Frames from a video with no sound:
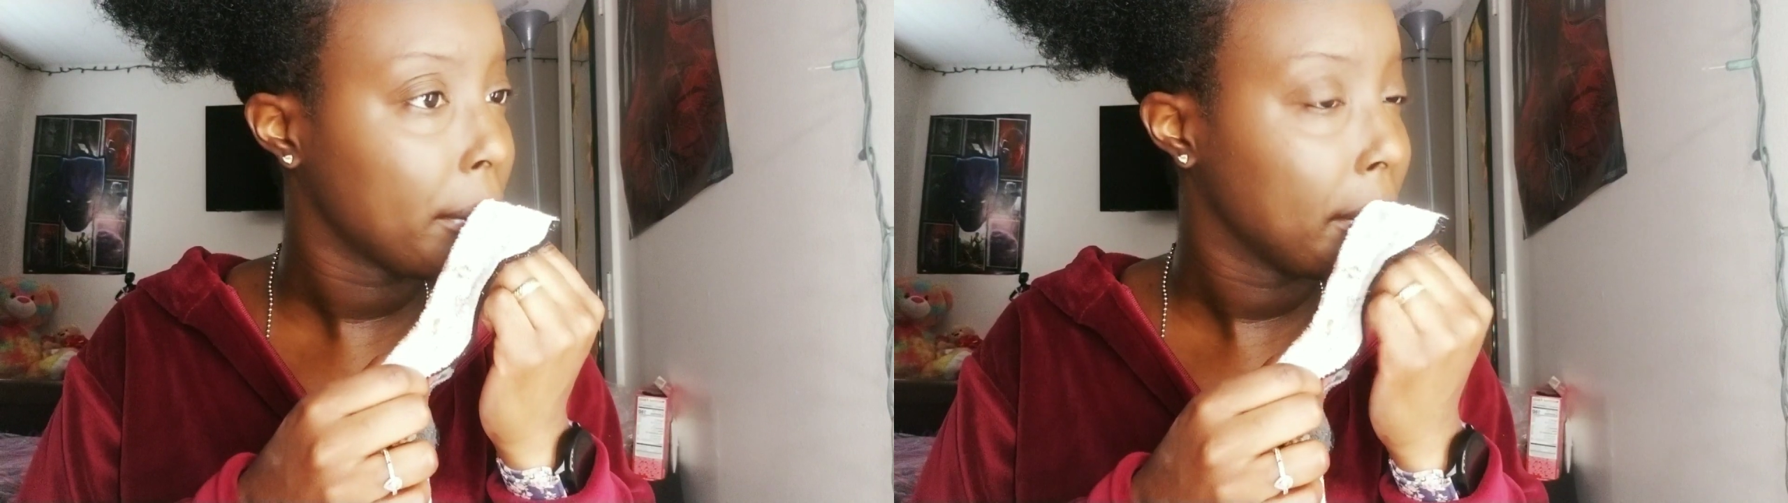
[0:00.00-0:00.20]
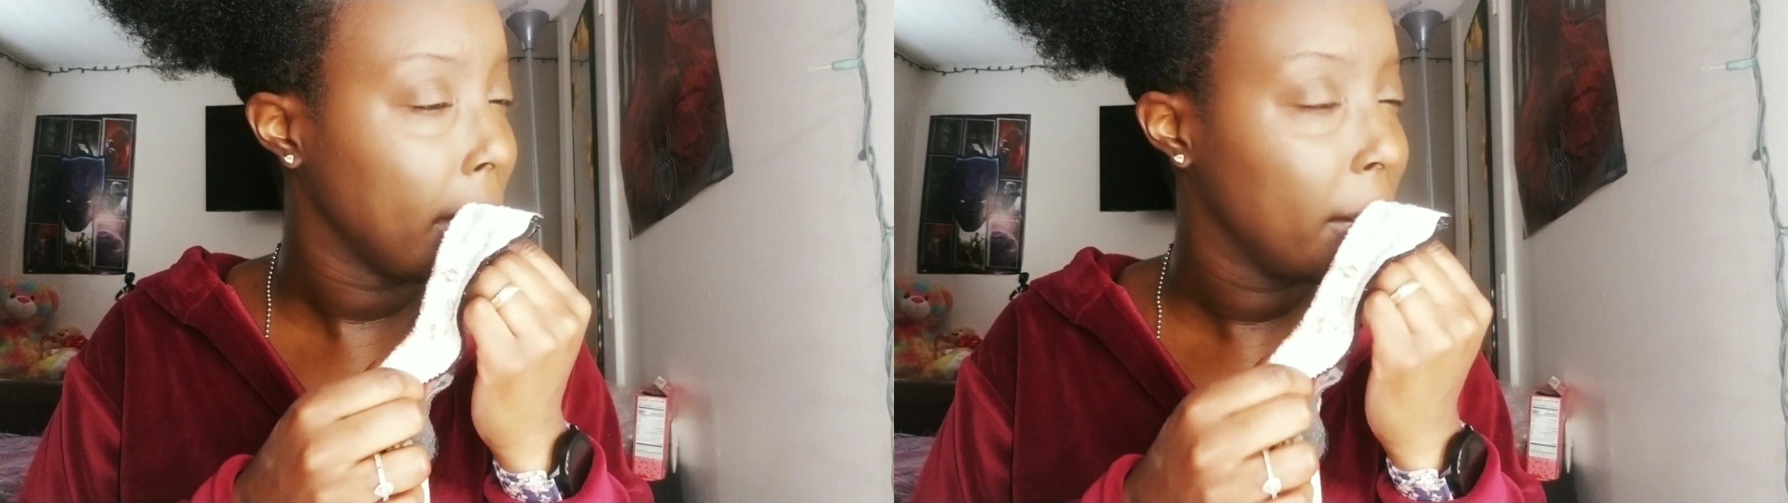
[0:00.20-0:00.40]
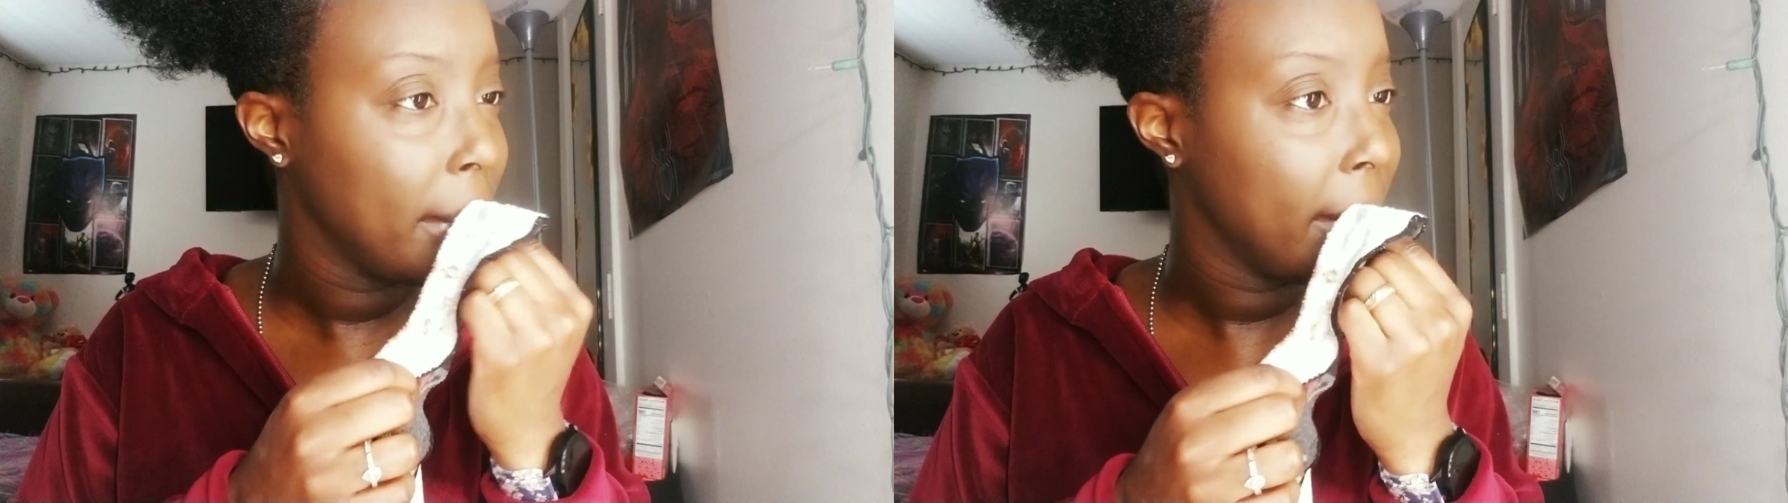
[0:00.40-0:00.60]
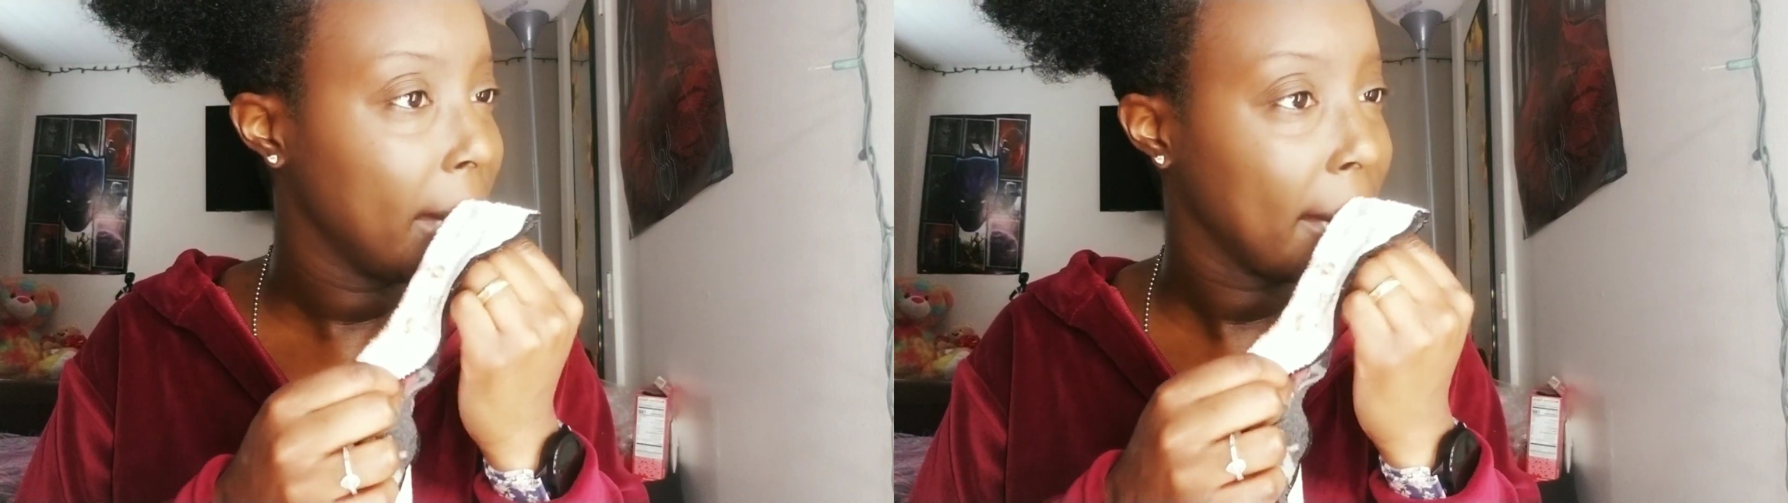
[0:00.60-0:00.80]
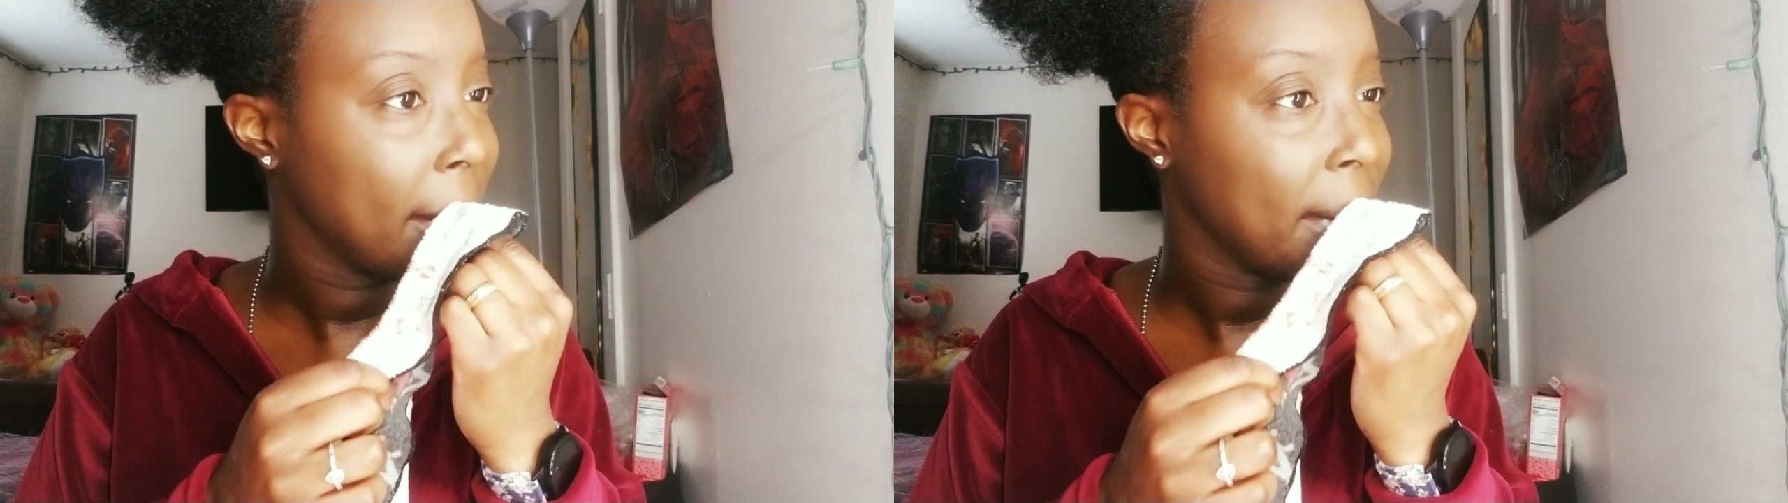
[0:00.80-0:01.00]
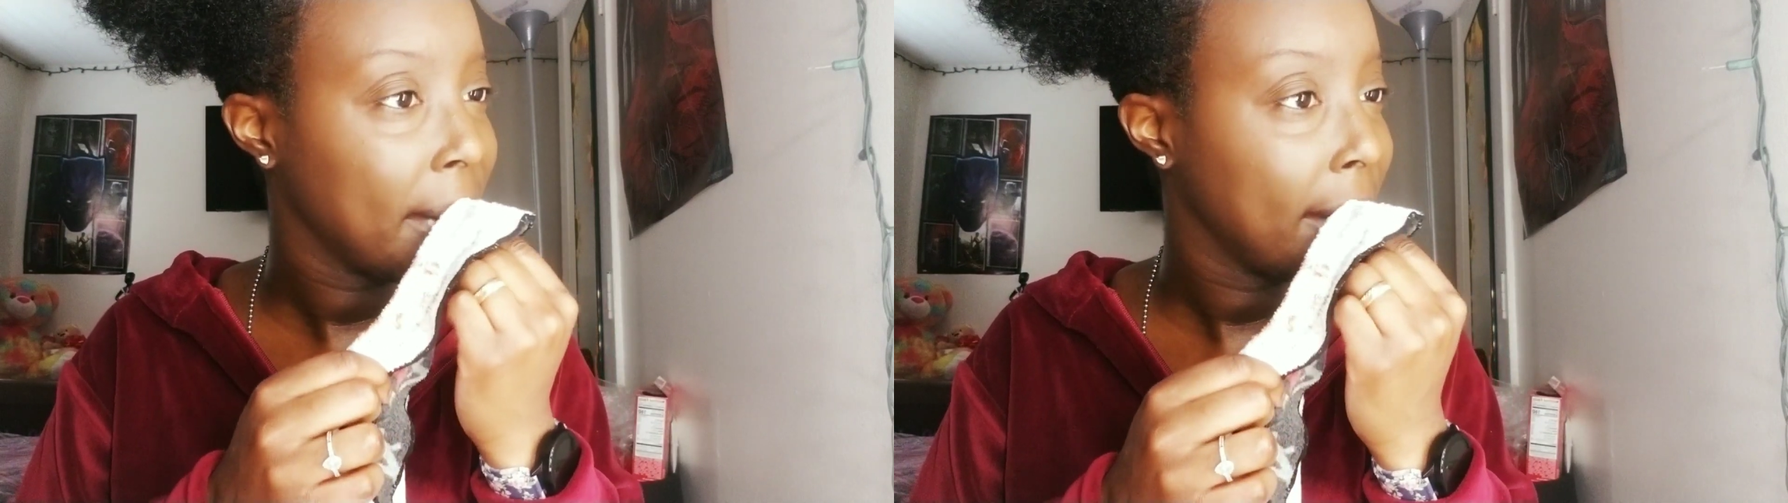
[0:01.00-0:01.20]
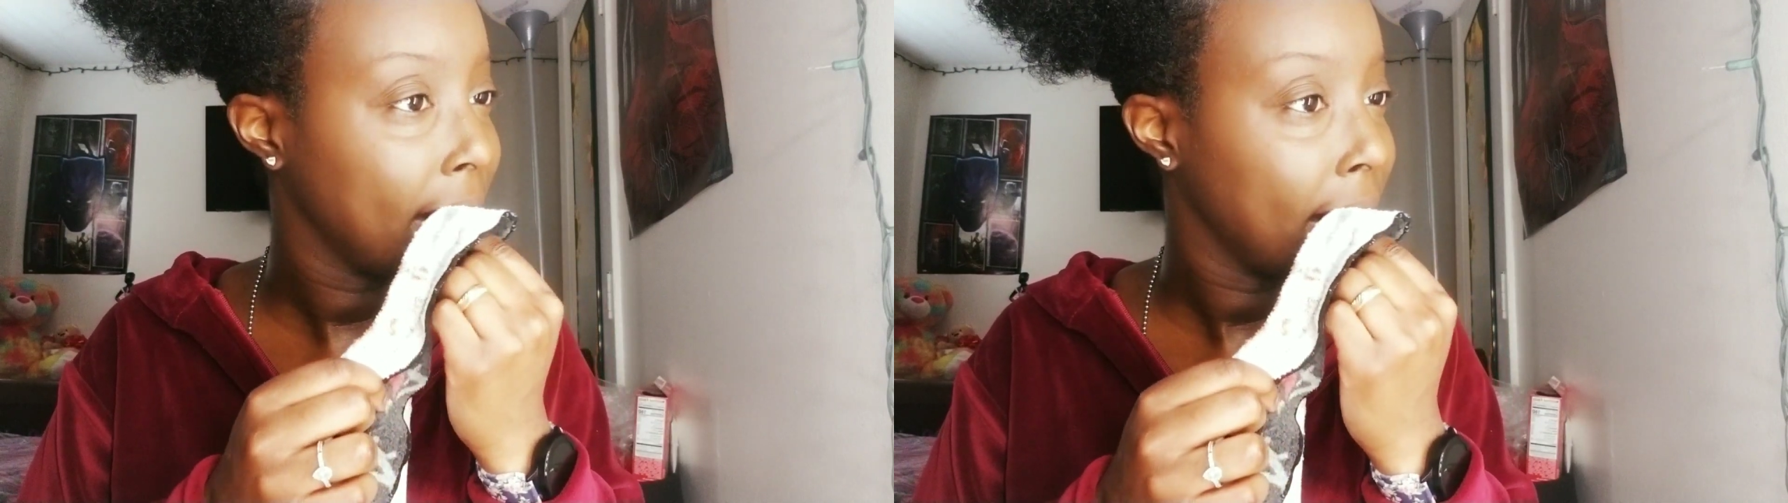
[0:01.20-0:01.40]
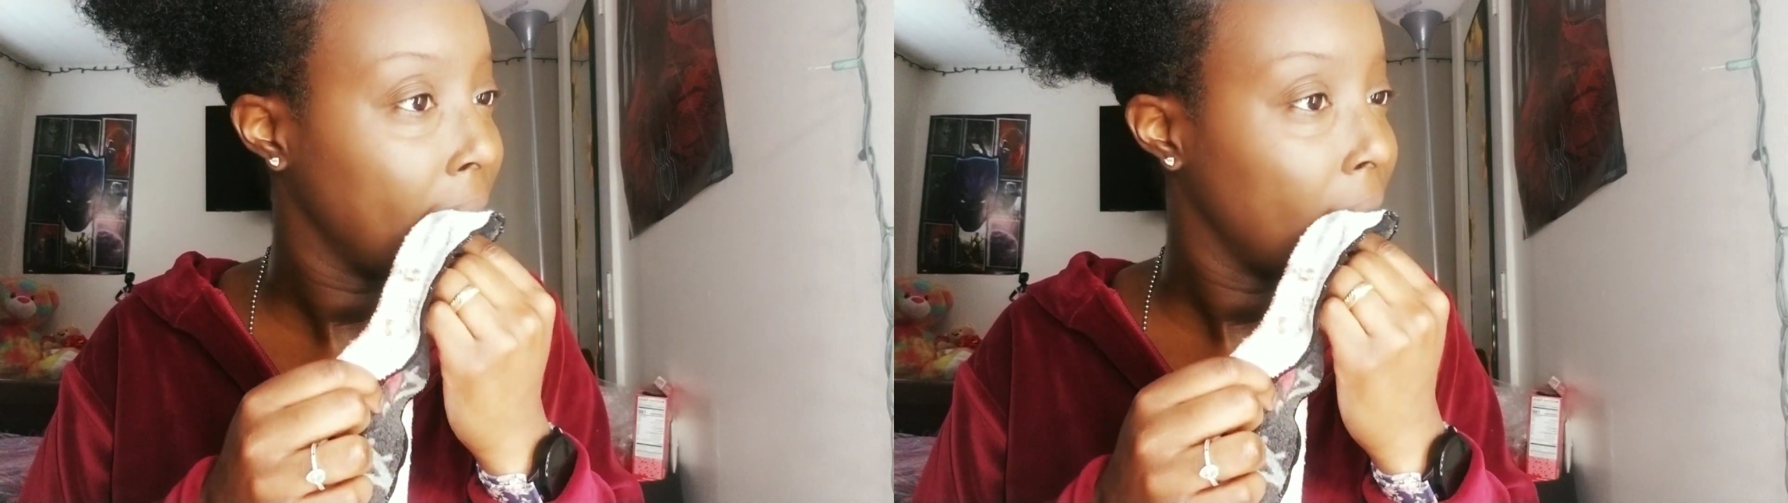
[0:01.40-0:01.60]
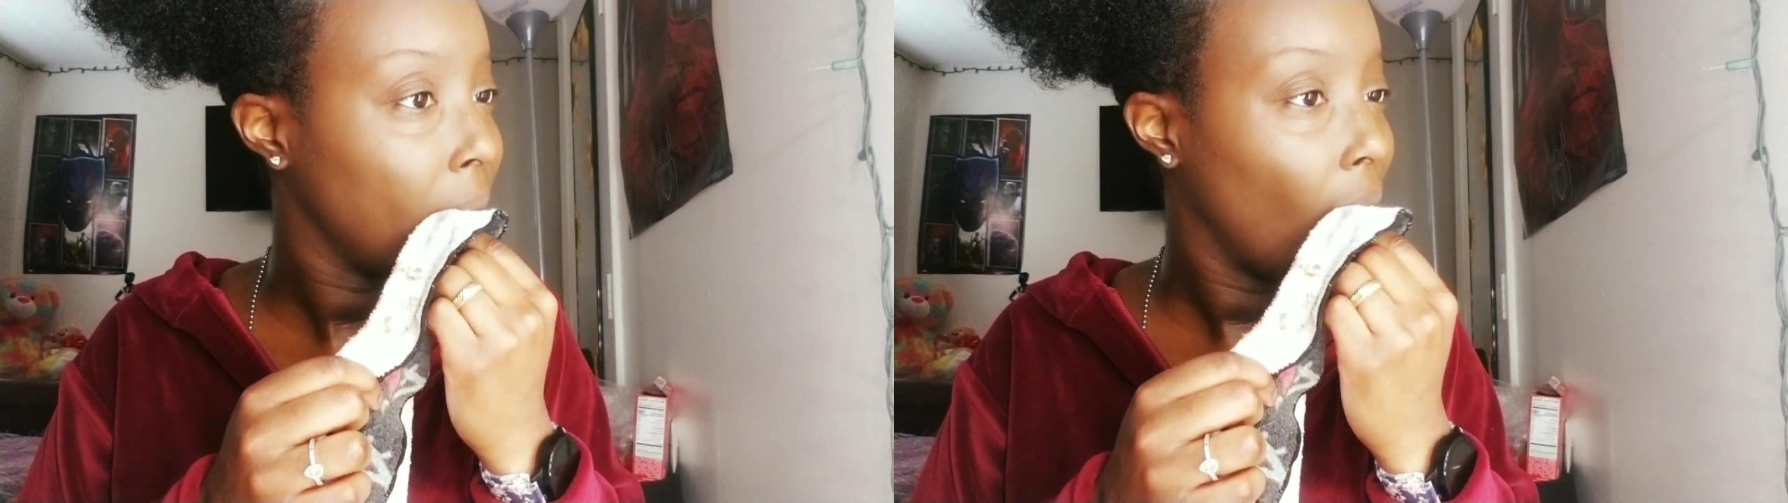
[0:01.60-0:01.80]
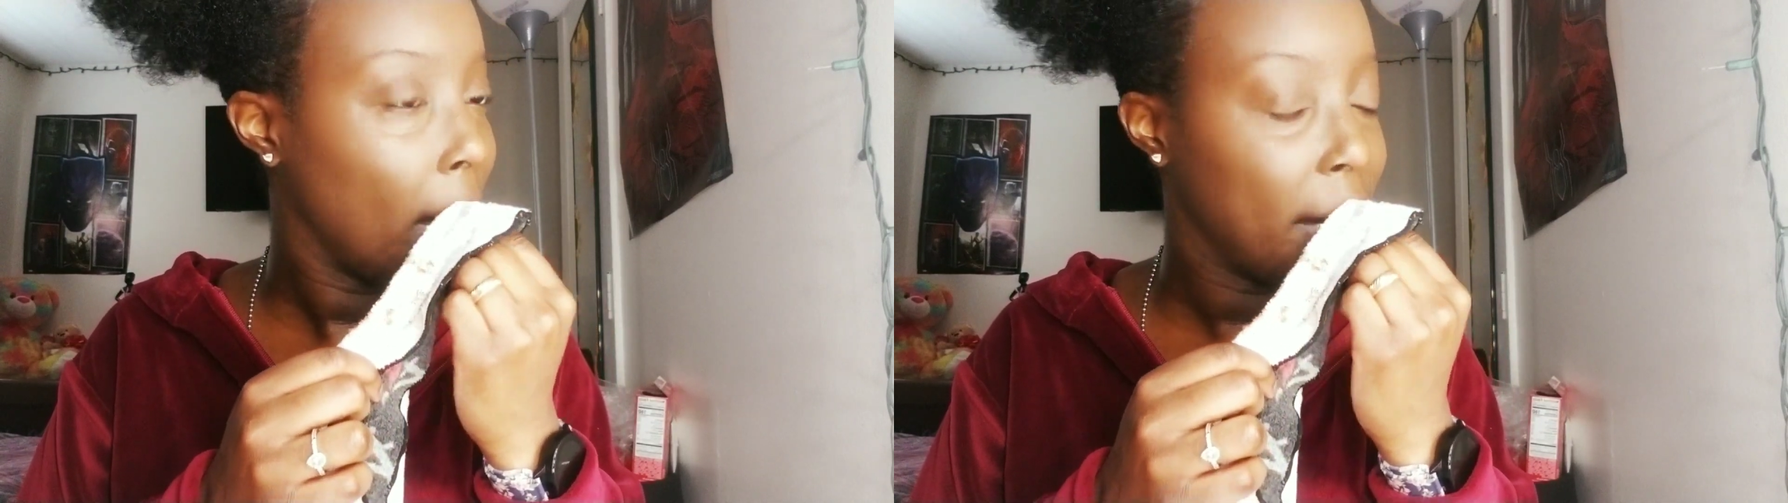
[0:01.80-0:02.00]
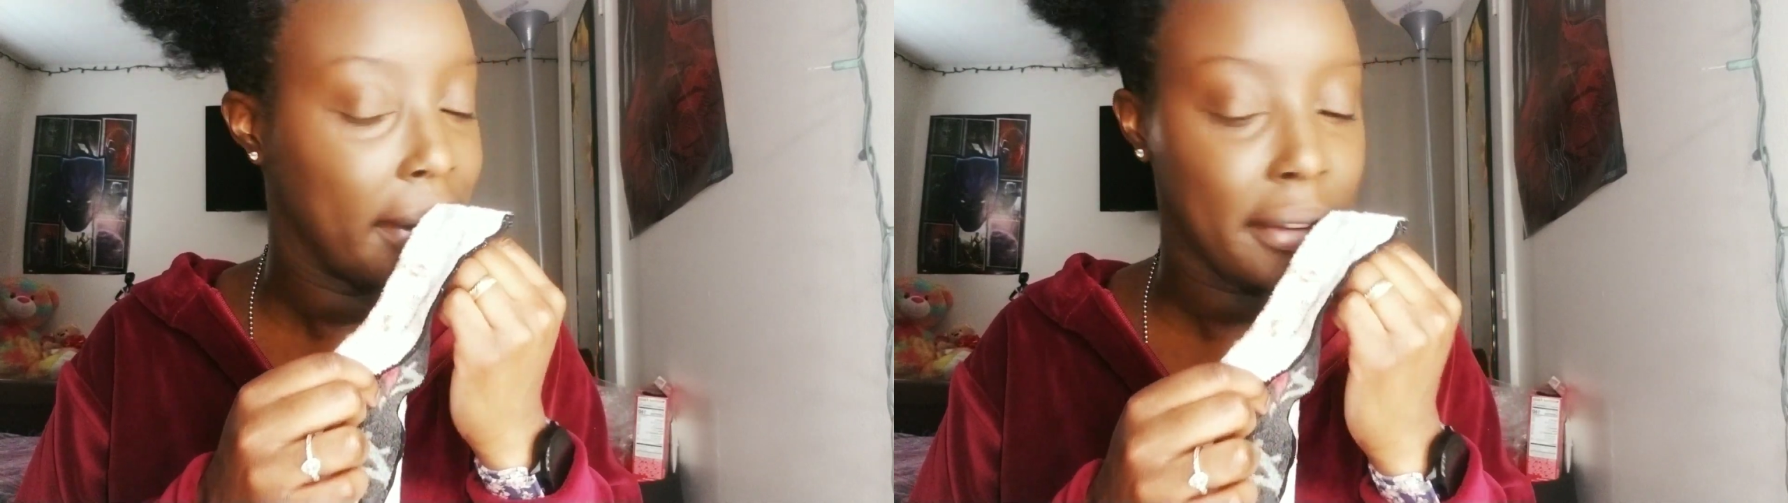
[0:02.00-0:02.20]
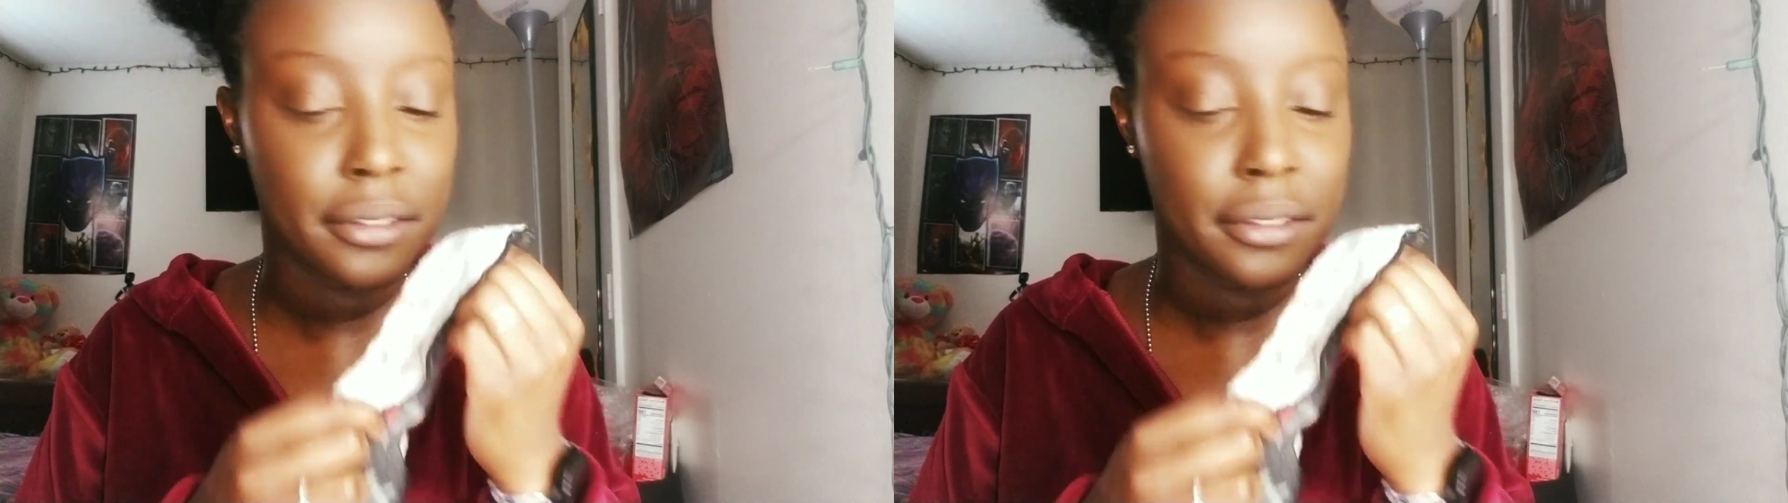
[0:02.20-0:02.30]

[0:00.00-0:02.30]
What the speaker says: Maybe, I don't know.